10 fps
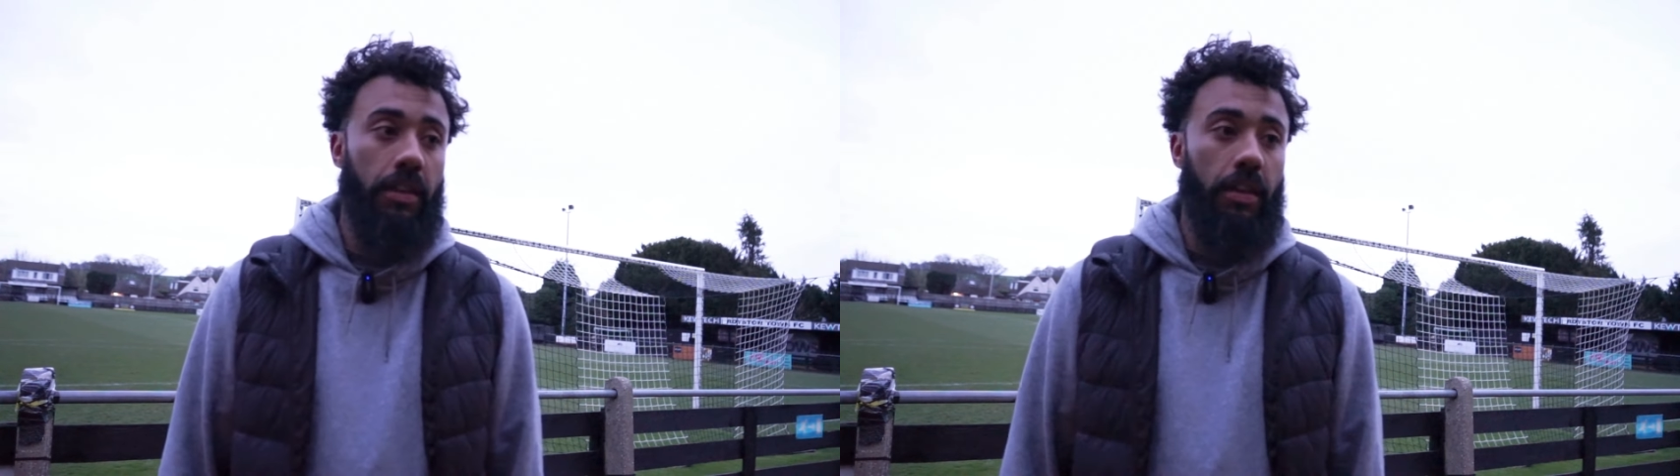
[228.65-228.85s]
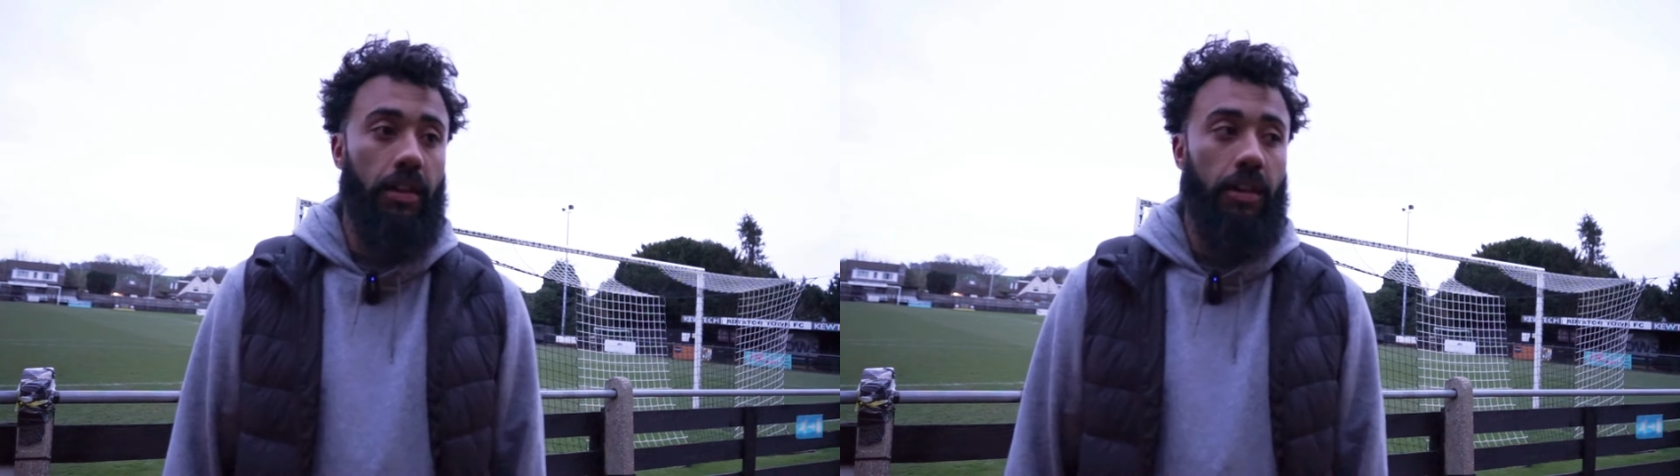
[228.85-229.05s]

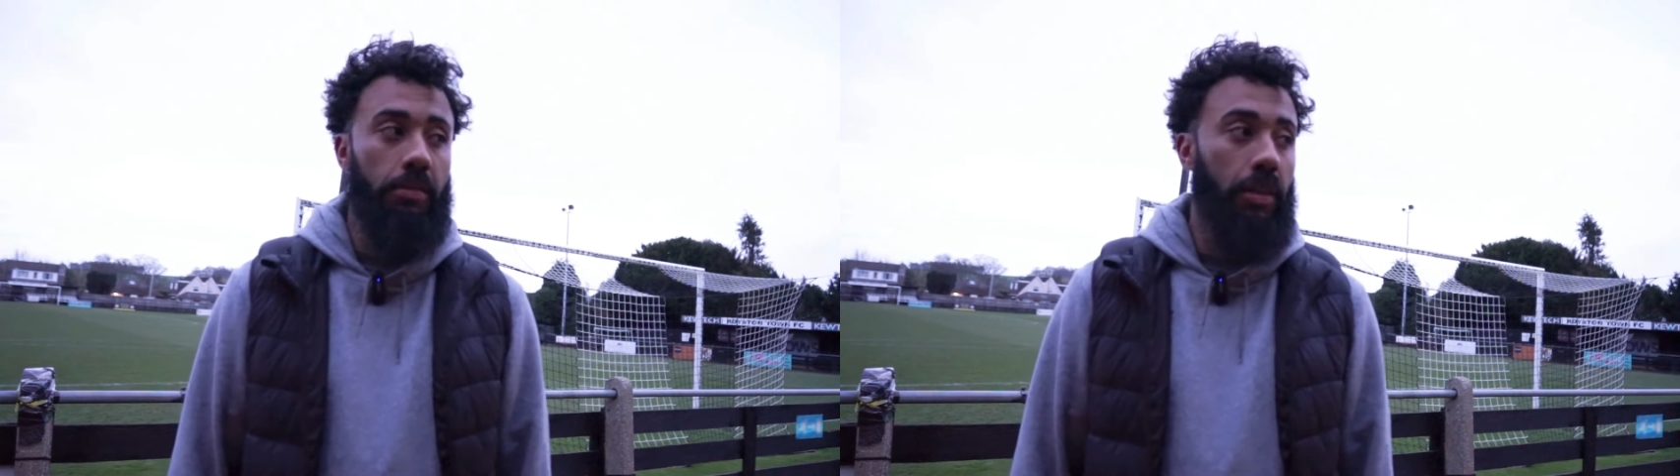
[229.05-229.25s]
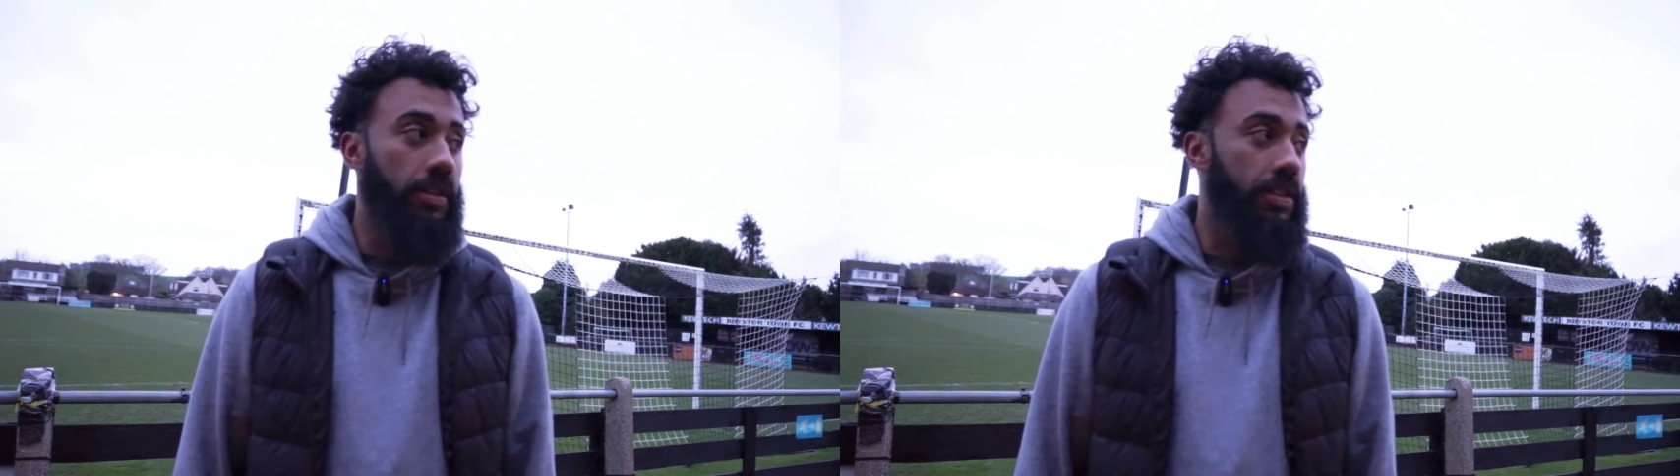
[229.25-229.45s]

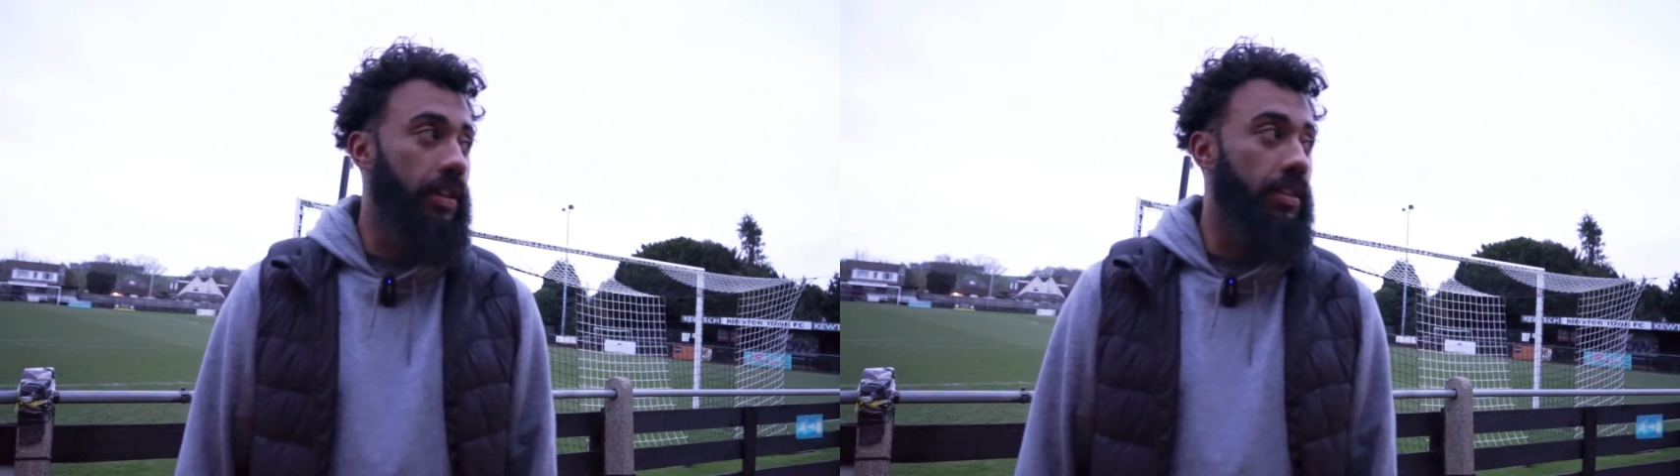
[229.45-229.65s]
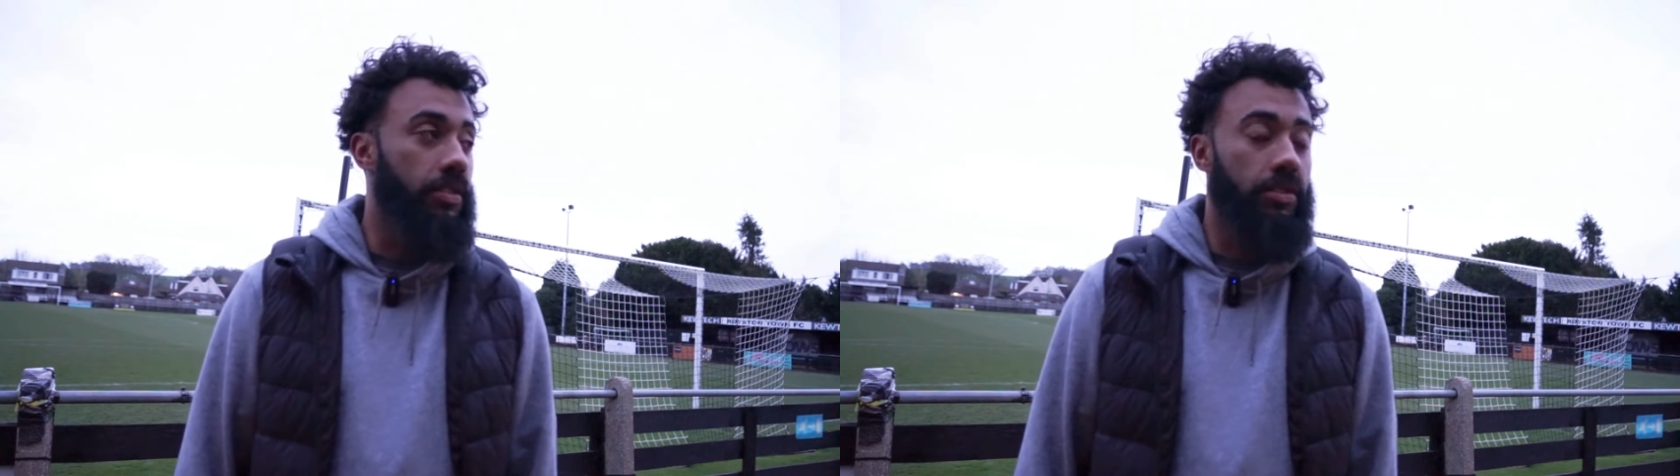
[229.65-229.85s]
Like I
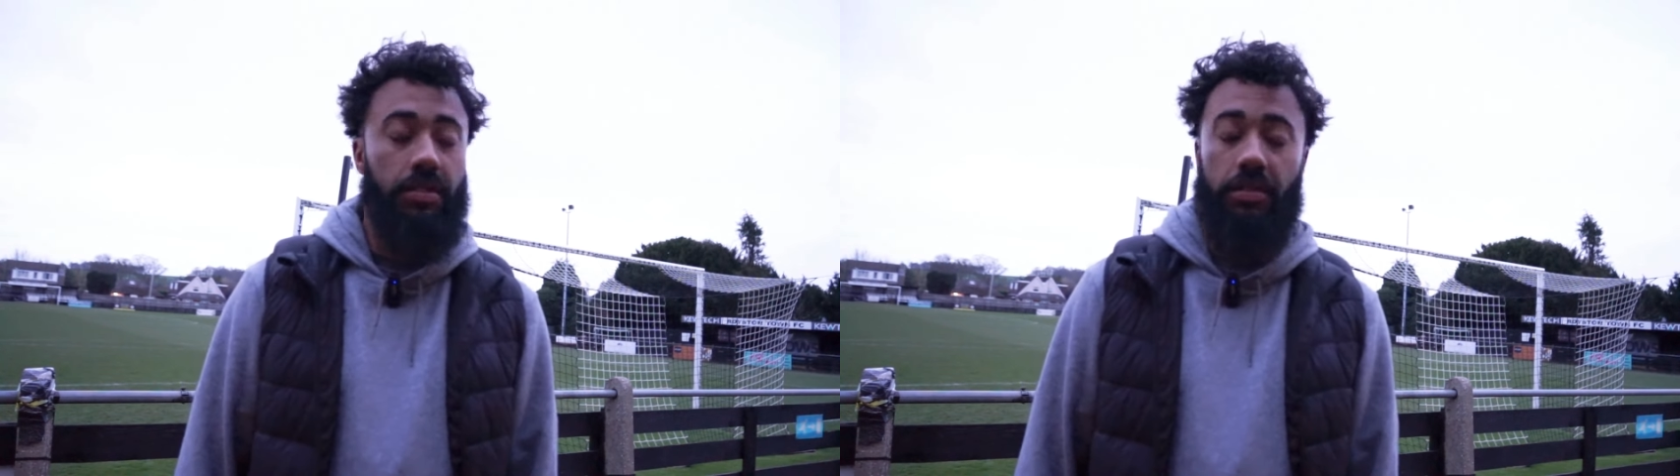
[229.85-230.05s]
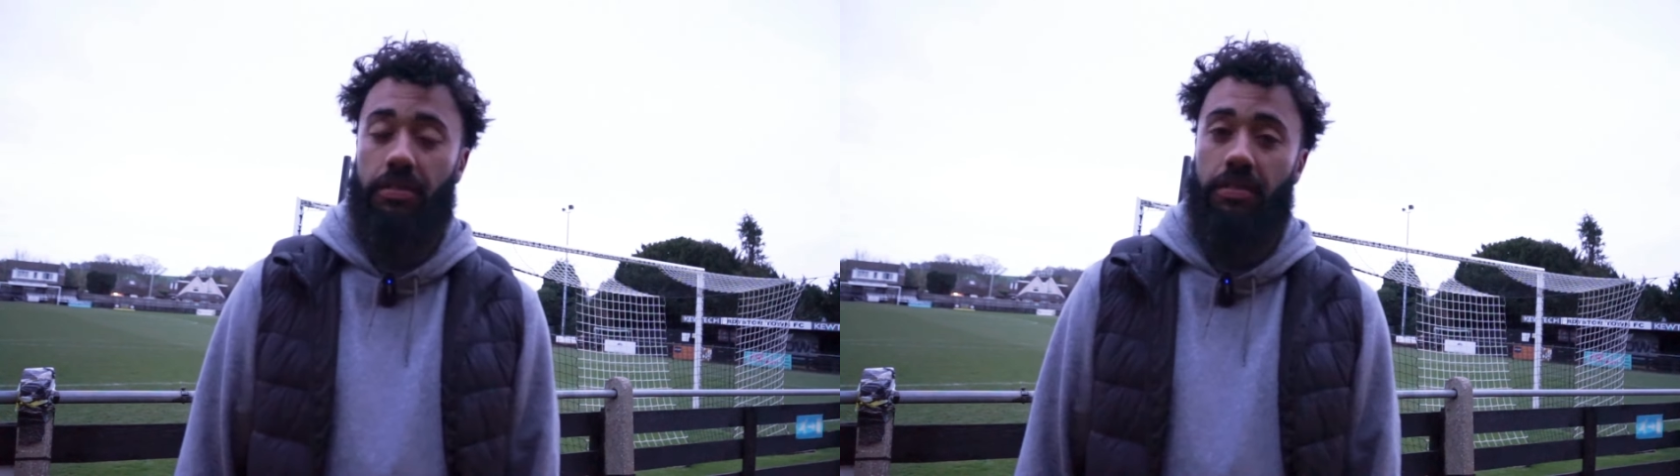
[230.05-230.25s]
said, it's just